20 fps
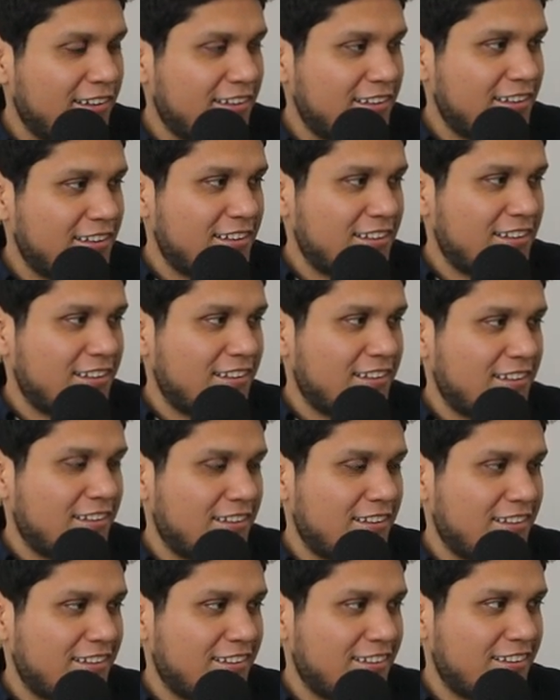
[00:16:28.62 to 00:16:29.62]

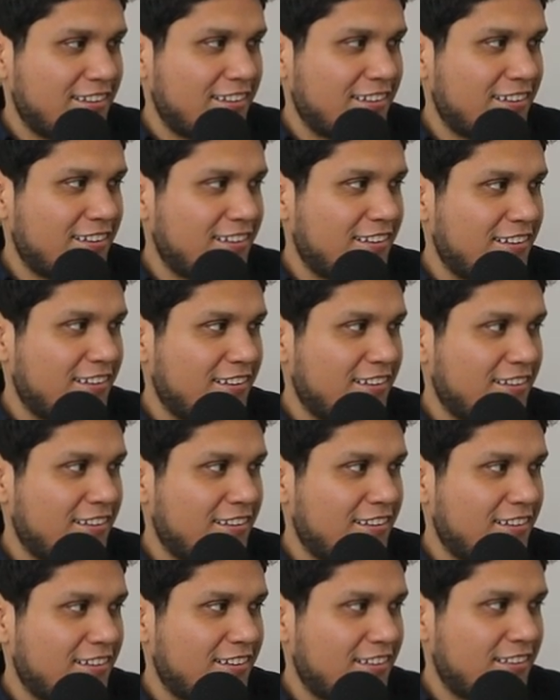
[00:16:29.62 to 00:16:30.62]

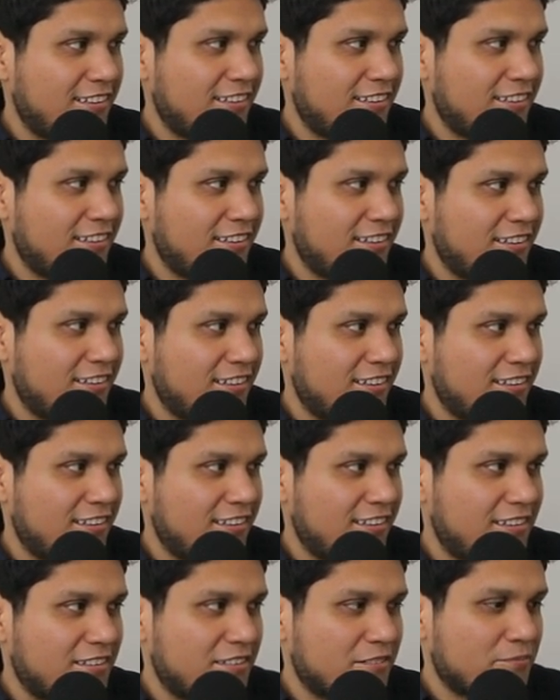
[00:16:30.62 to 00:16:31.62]

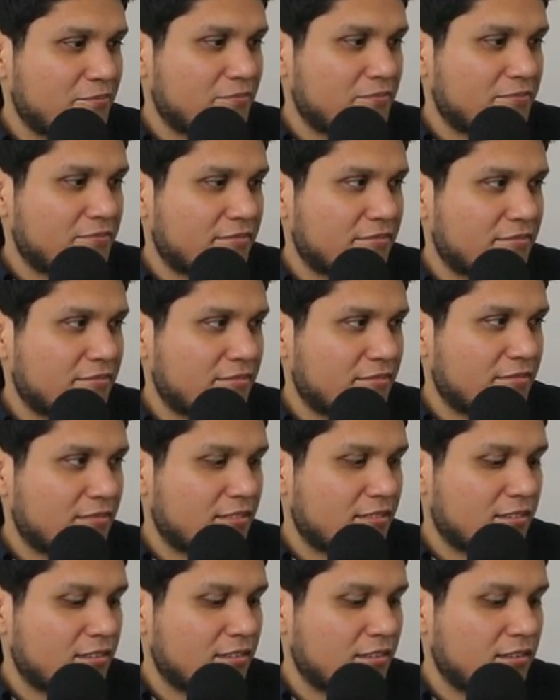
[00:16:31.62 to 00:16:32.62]

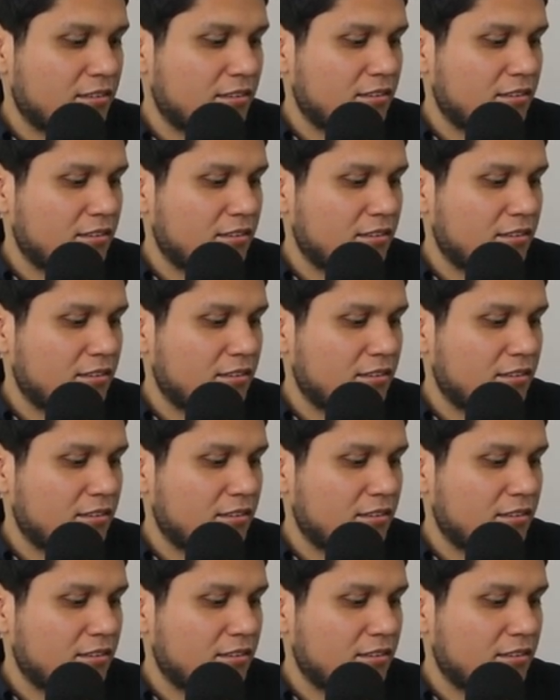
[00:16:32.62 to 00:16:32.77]
The person shown says nothing.